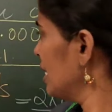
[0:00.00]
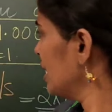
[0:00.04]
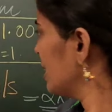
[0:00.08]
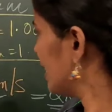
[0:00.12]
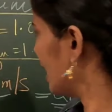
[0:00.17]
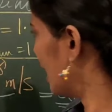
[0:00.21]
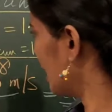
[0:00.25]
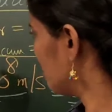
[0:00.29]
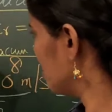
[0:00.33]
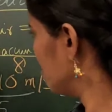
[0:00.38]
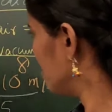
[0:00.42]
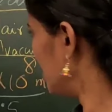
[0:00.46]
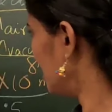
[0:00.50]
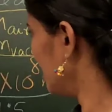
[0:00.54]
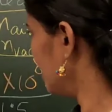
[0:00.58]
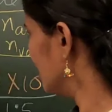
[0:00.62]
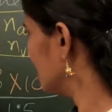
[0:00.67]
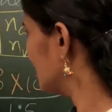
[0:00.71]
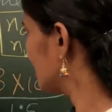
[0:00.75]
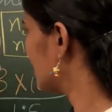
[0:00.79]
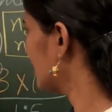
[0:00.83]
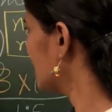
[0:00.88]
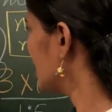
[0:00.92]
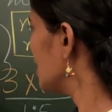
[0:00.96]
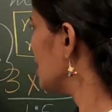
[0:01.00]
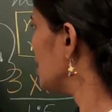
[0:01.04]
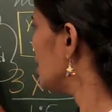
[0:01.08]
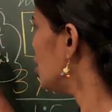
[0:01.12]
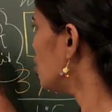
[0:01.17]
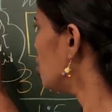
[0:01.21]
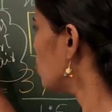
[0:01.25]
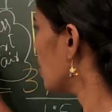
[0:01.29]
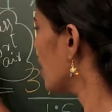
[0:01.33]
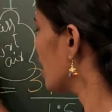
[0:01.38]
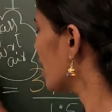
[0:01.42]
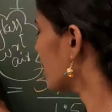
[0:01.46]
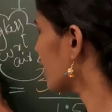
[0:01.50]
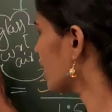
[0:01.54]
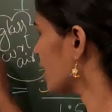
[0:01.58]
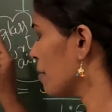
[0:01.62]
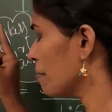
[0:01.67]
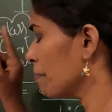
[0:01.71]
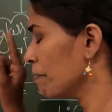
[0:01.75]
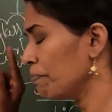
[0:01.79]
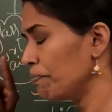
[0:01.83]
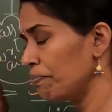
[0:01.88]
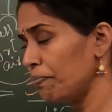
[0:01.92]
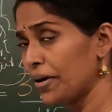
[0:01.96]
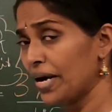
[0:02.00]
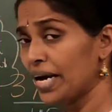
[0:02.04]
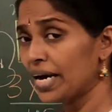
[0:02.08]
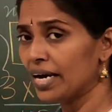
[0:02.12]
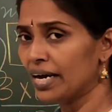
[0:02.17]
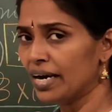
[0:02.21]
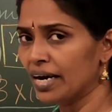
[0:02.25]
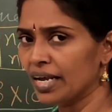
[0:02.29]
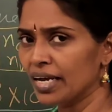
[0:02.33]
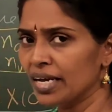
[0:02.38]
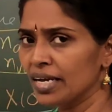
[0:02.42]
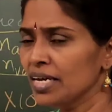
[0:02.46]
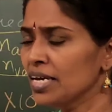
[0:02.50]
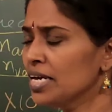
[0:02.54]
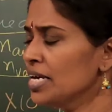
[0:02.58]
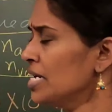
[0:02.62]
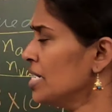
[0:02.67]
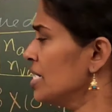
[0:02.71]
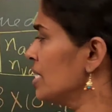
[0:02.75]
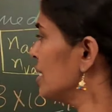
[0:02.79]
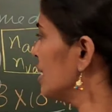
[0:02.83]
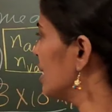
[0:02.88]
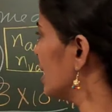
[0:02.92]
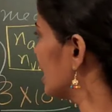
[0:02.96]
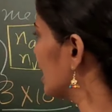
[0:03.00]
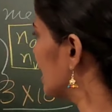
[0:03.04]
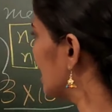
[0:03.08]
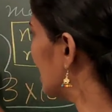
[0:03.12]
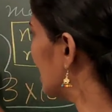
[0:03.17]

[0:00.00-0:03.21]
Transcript: That means you are comparing the